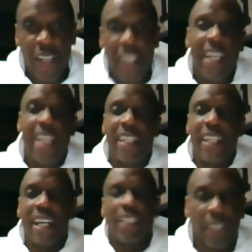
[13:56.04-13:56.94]
In
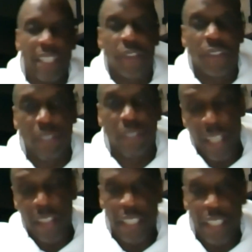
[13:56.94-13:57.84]
'89, the next year, I
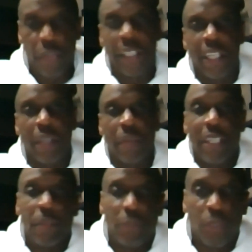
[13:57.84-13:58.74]
had an injury. I came in
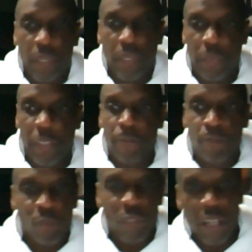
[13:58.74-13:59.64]
out of the bullpen. But
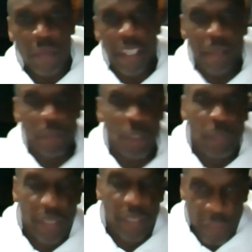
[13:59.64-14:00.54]
coming in out of the
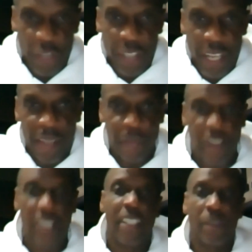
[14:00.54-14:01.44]
bullpen the first time
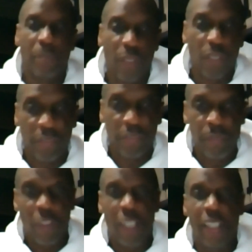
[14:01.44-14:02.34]
and then the playoff,
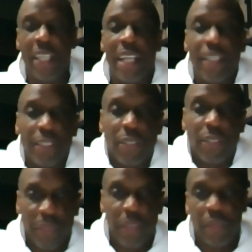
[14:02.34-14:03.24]
and that
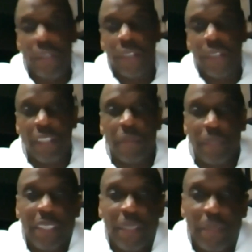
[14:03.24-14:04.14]
attitude was very tough mentally.